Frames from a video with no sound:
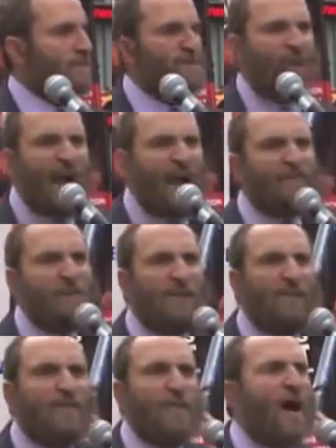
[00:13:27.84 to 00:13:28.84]
The
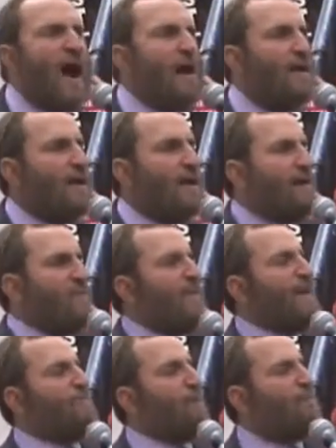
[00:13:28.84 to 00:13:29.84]
government of Iran
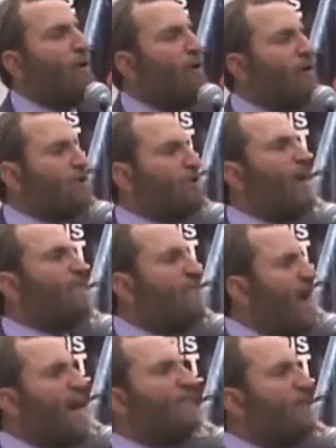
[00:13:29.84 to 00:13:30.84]
that purports to have
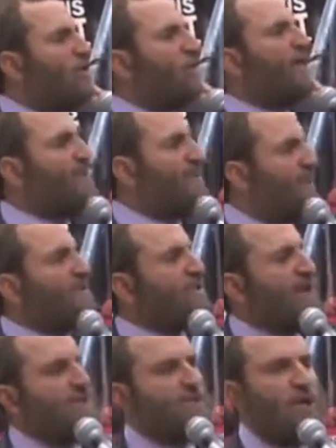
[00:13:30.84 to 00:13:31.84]
come into
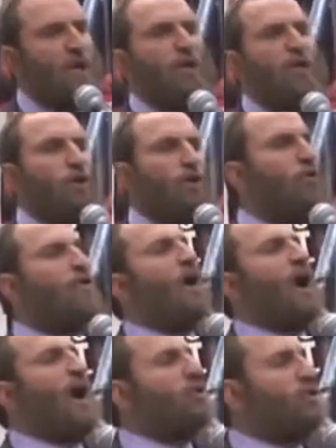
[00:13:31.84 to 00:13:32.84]
existence to
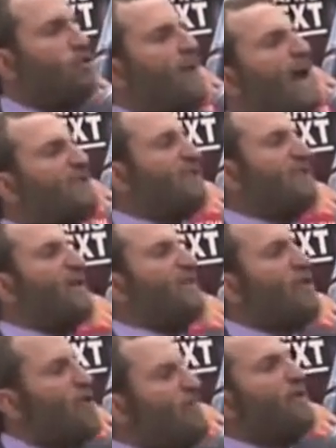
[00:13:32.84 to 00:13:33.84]
address
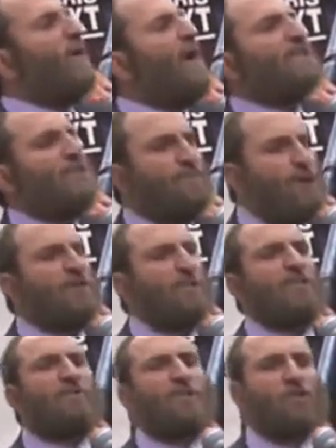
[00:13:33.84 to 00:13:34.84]
the human rights
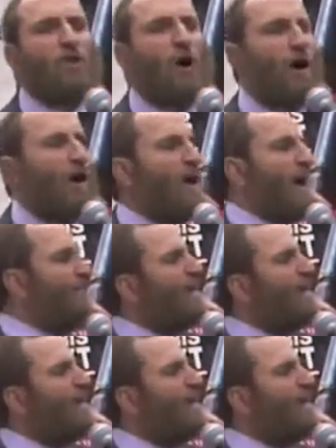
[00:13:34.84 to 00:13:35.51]
abuses of the Shah. And